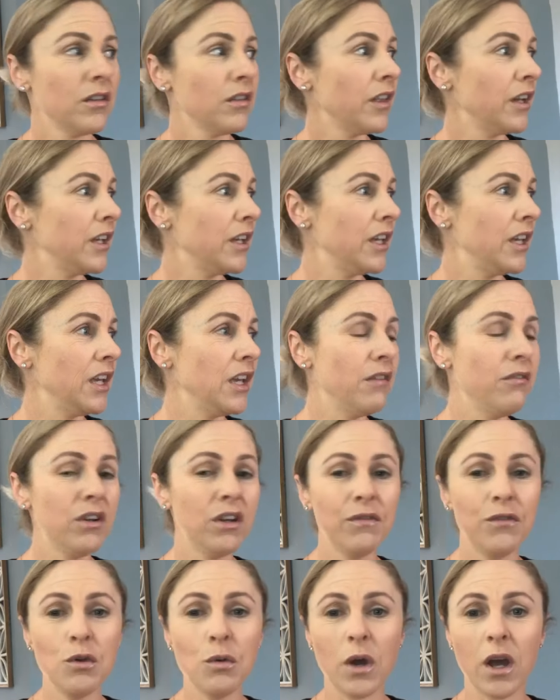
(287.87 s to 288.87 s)
Like, even
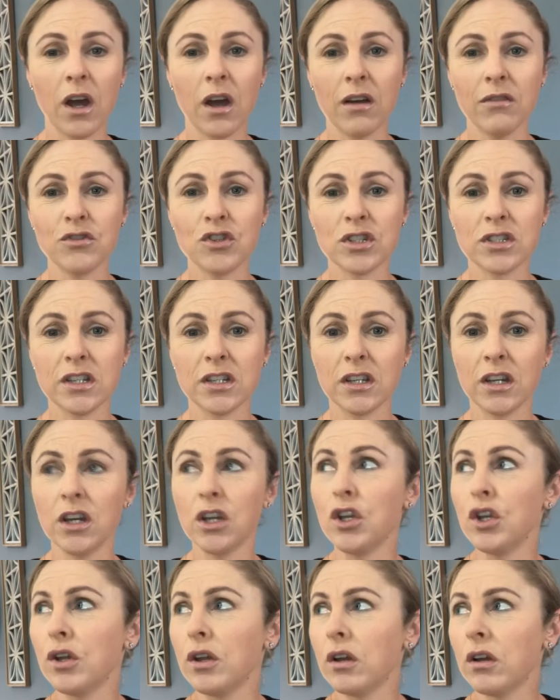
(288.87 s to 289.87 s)
if you have just like
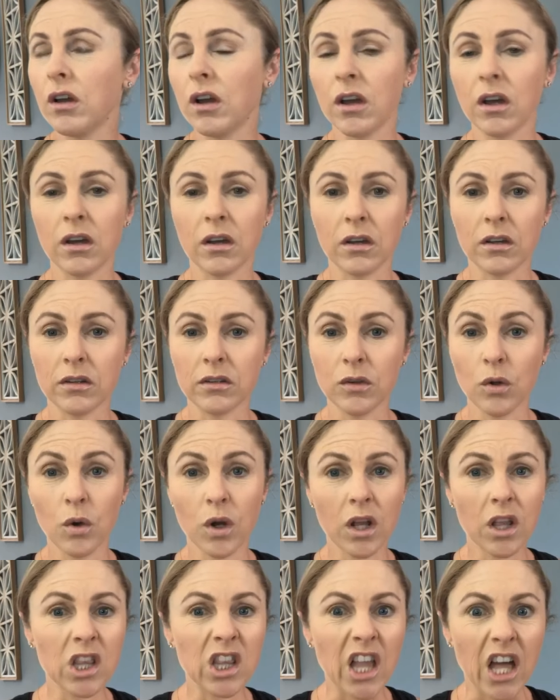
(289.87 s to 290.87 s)

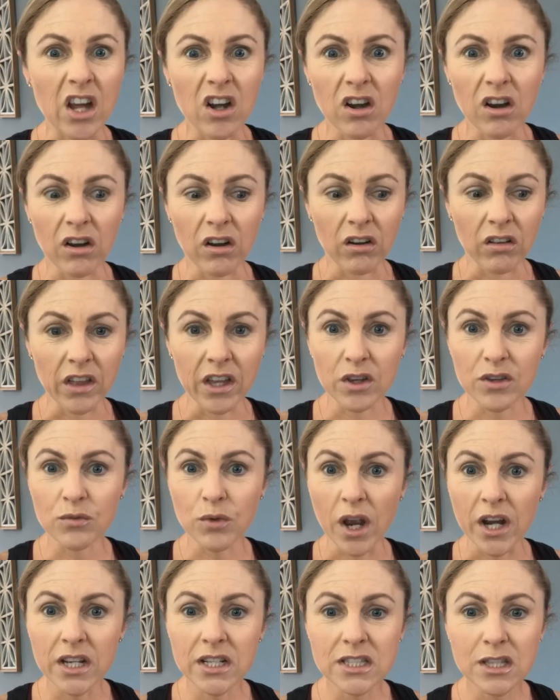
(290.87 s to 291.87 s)
or a letter, like
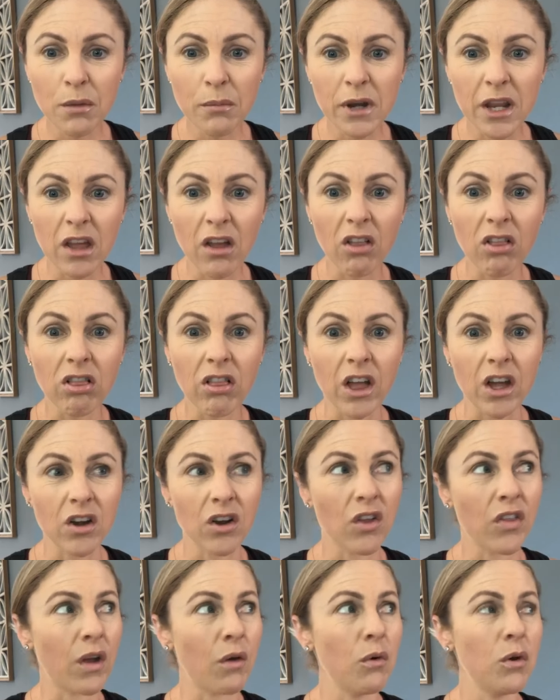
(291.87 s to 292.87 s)
writing somebody a
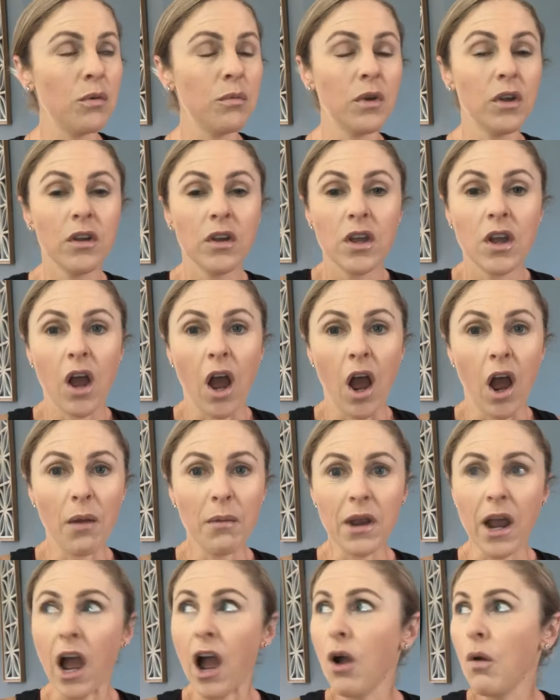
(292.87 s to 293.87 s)
letter, that
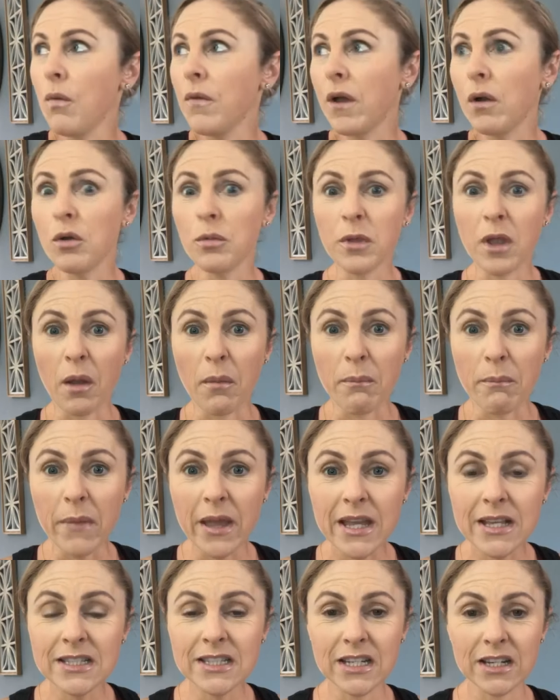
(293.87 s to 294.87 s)
would be
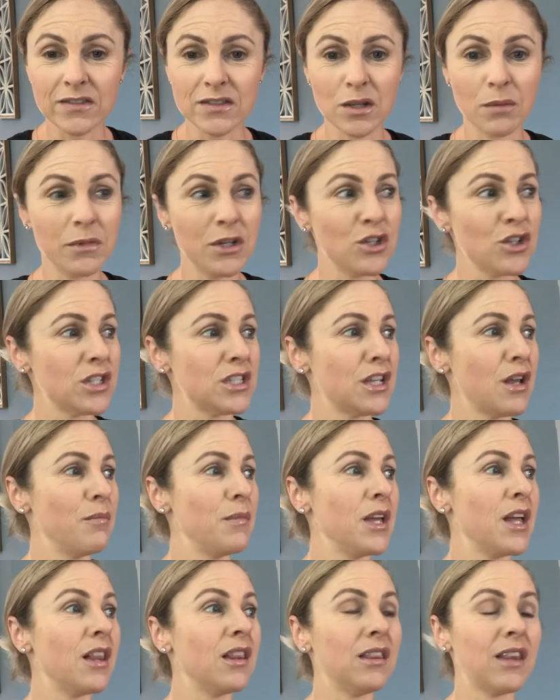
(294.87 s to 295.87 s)
amazing if somebody just sent
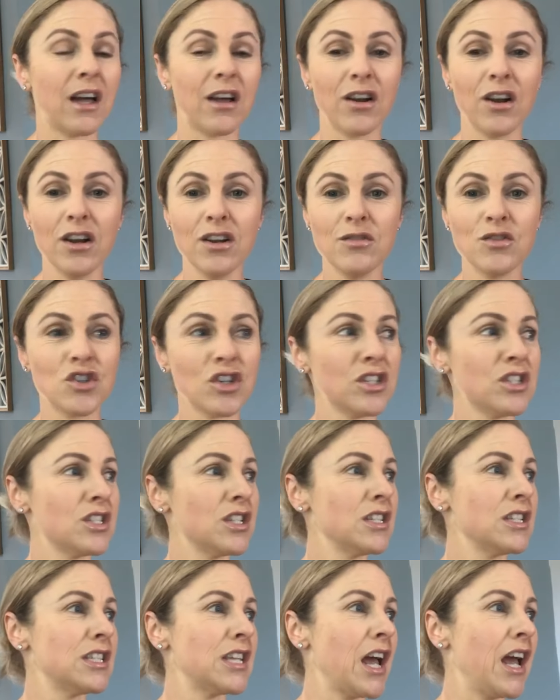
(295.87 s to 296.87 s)
me a letter just
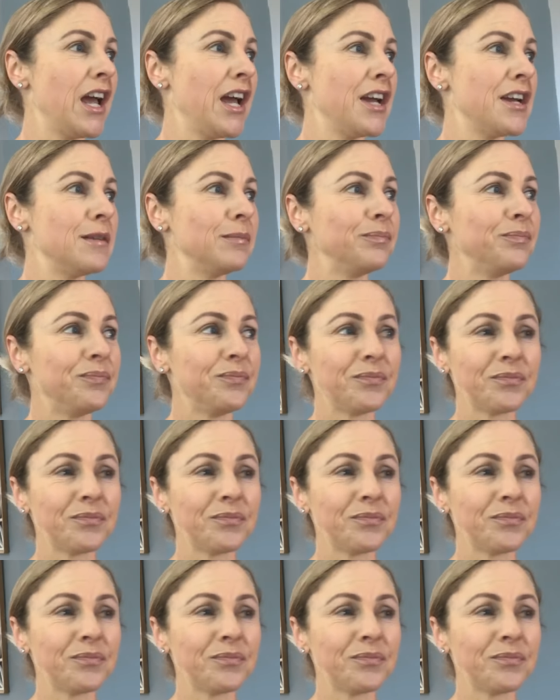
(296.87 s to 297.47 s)
to say,